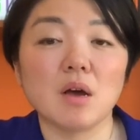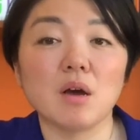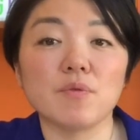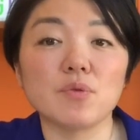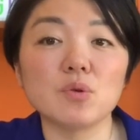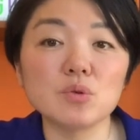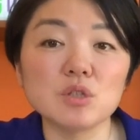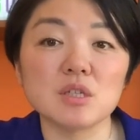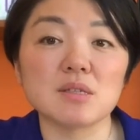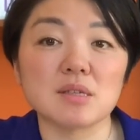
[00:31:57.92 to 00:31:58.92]
of who
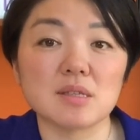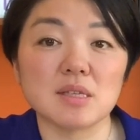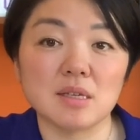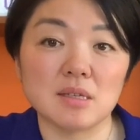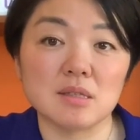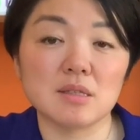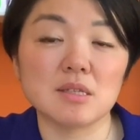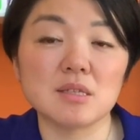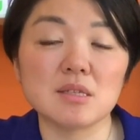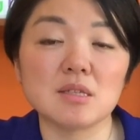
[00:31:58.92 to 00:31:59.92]
Jesus is.
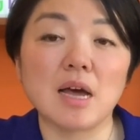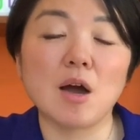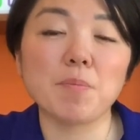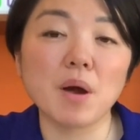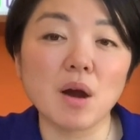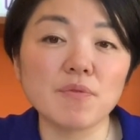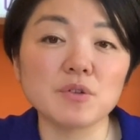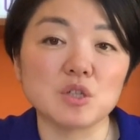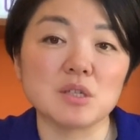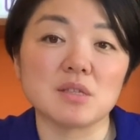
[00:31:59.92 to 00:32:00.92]
This is how
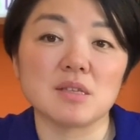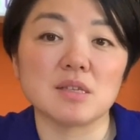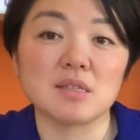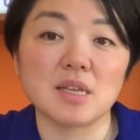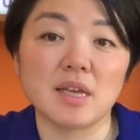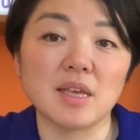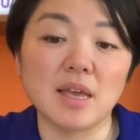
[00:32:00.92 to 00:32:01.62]
powerful Jesus is that he